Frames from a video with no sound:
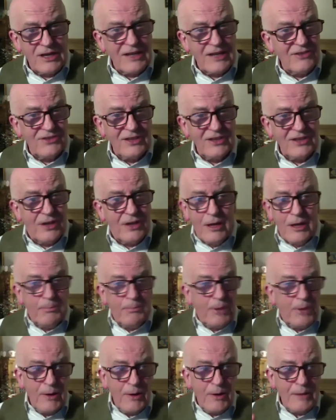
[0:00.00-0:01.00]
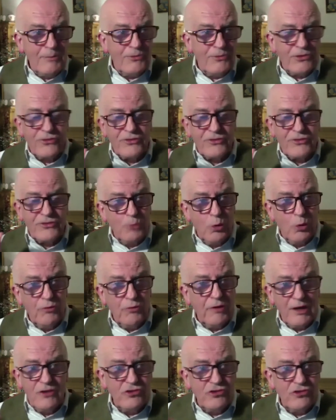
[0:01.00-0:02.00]
He sees poems as small
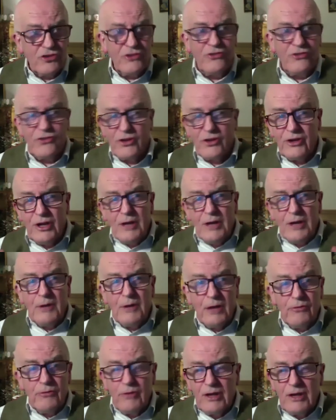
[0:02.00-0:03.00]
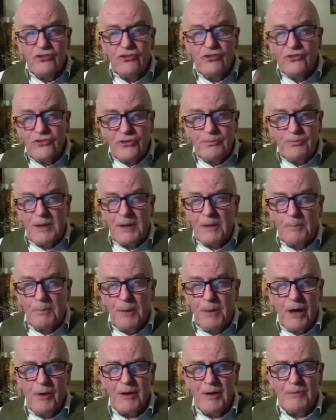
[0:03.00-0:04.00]
religions and religions as big
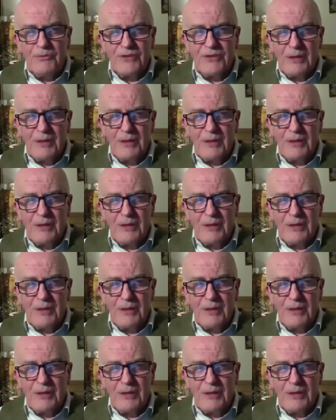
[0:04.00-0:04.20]
poems.